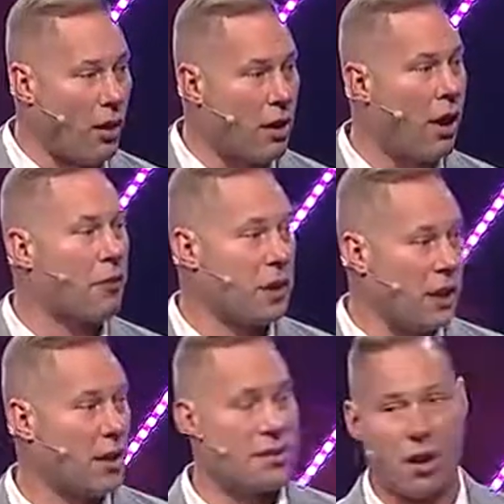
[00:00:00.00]
enough
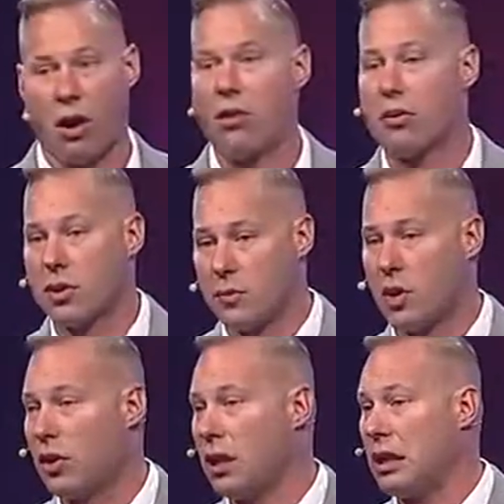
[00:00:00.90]
kids in our own
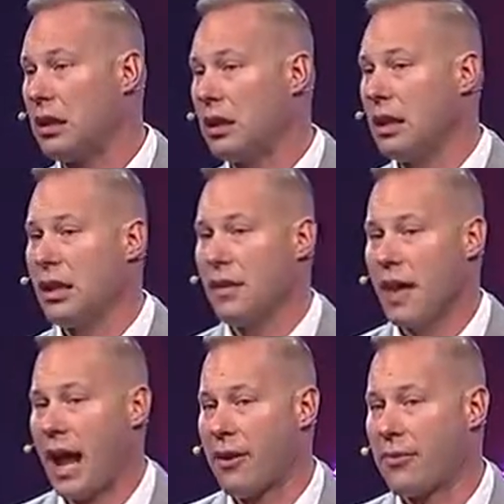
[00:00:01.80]
community
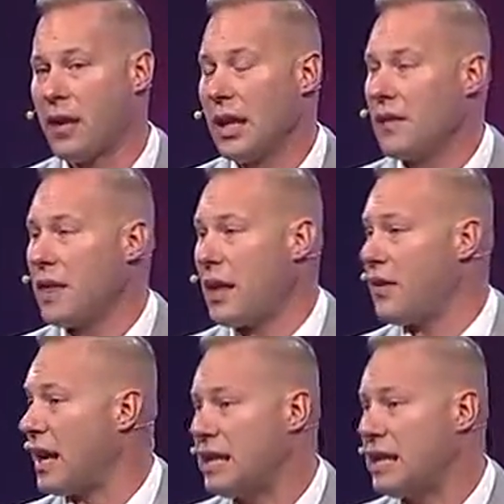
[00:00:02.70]
that they